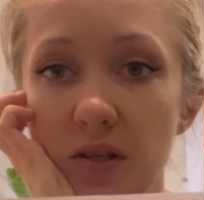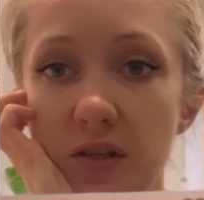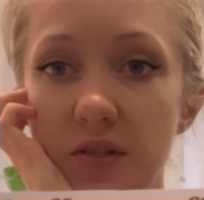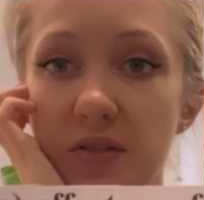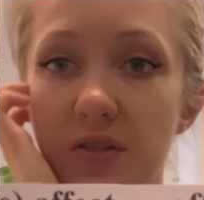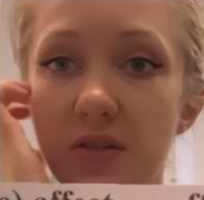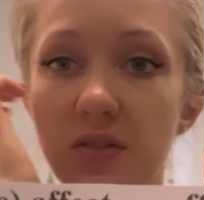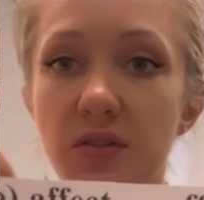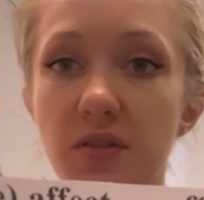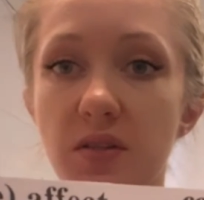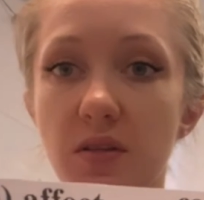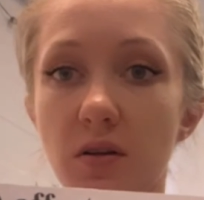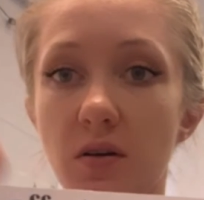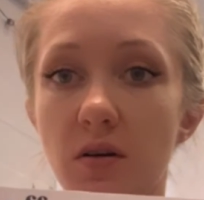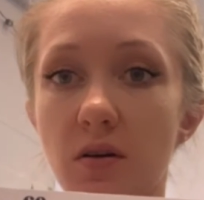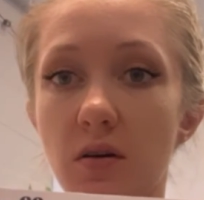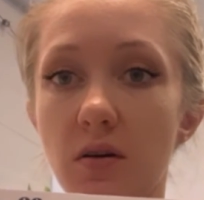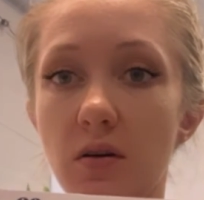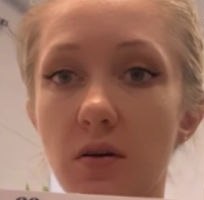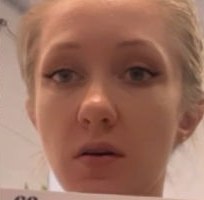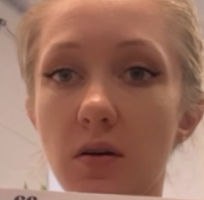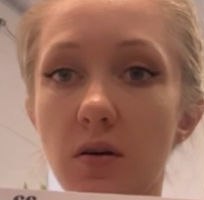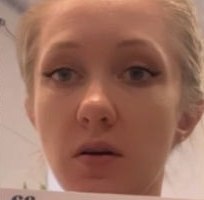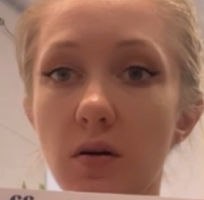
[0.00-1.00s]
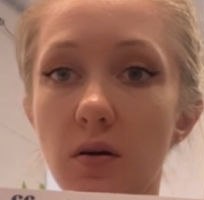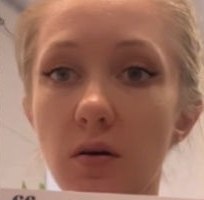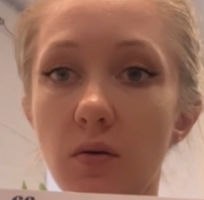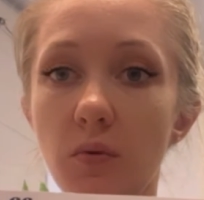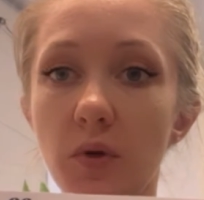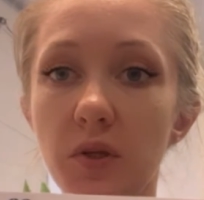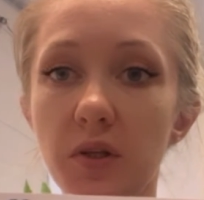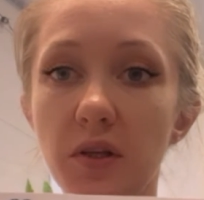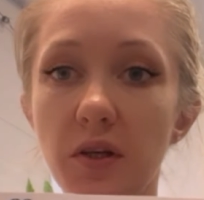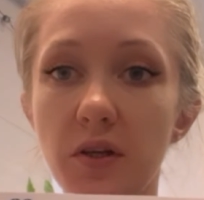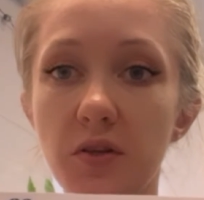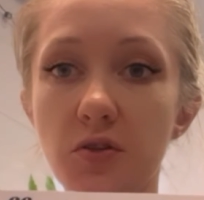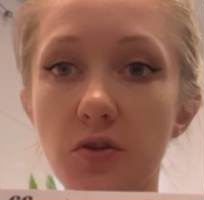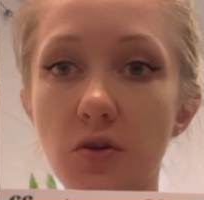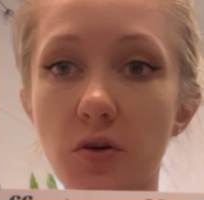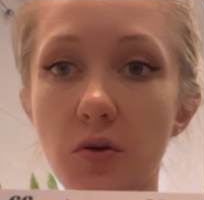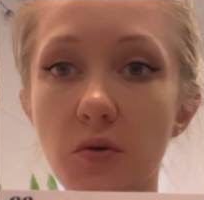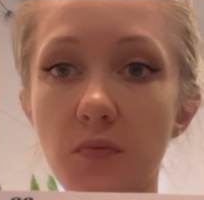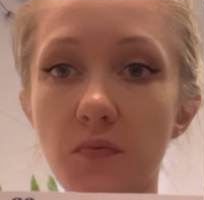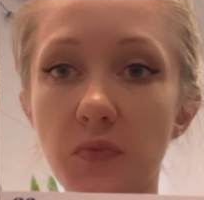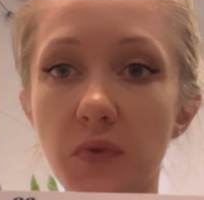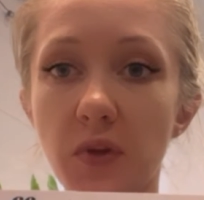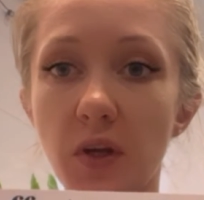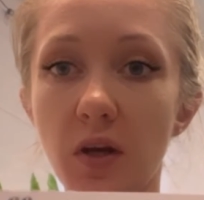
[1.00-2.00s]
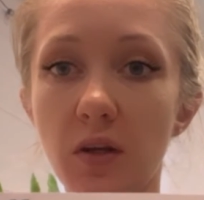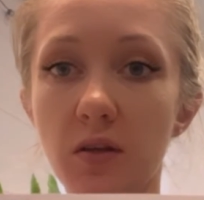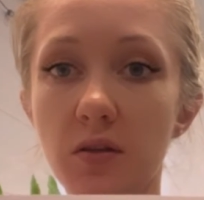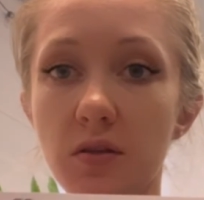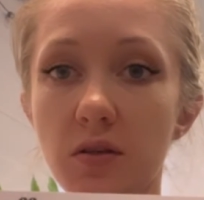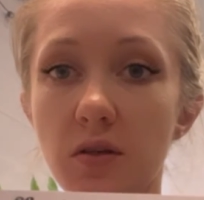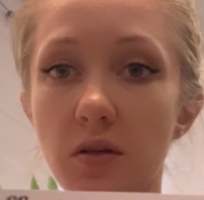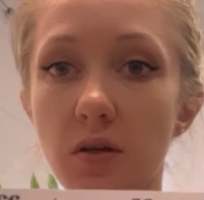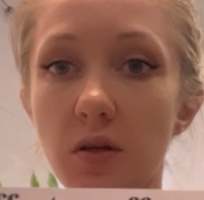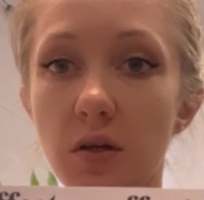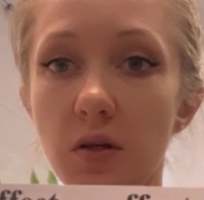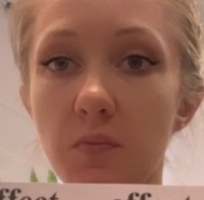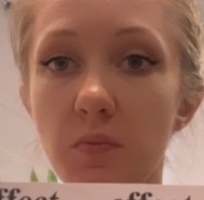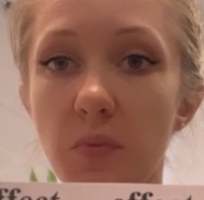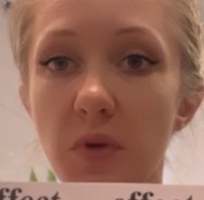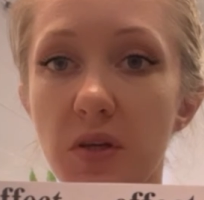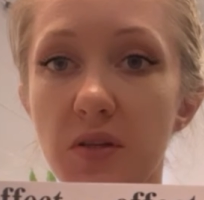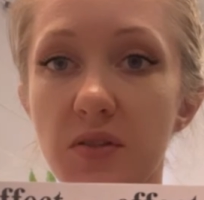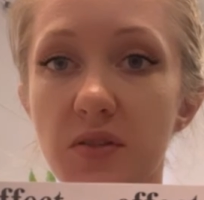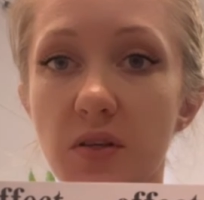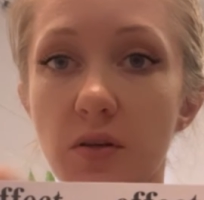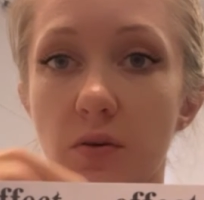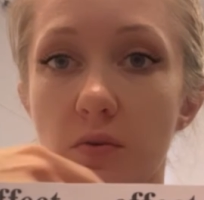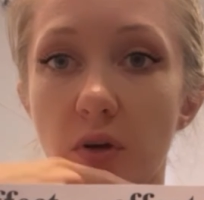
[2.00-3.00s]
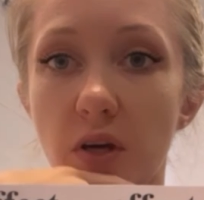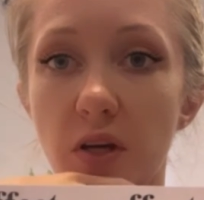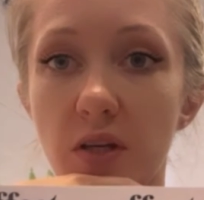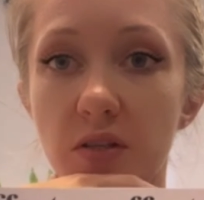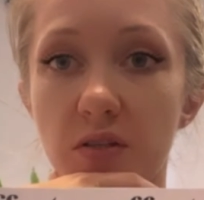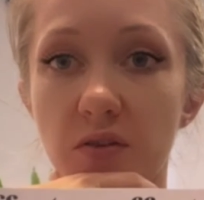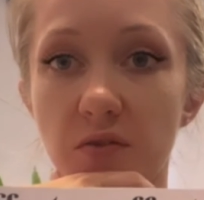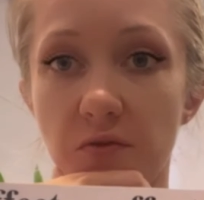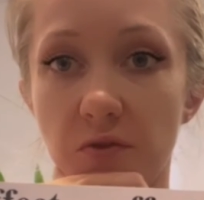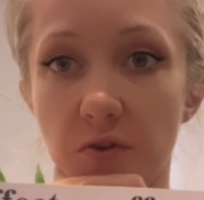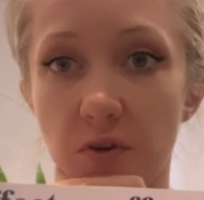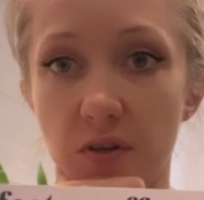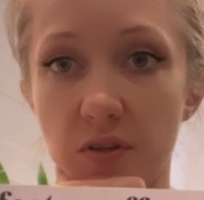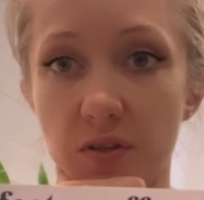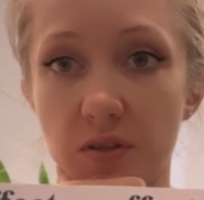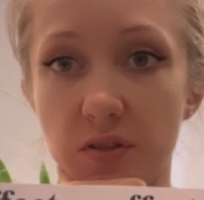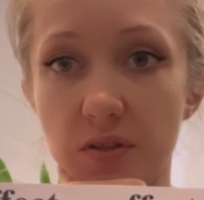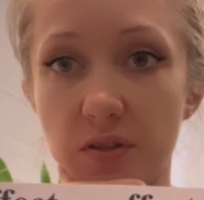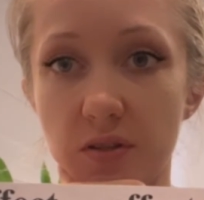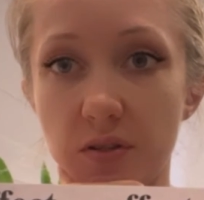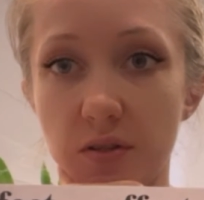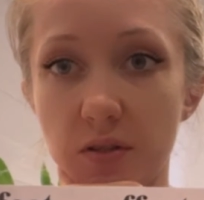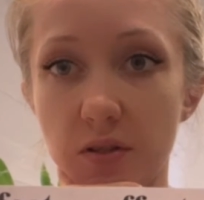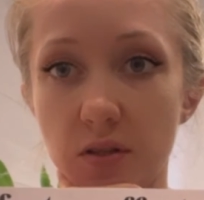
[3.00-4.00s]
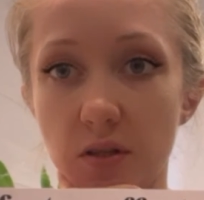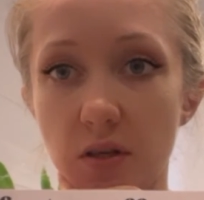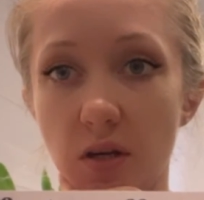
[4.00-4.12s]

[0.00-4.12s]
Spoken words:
It is one letter, and it makes a great difference.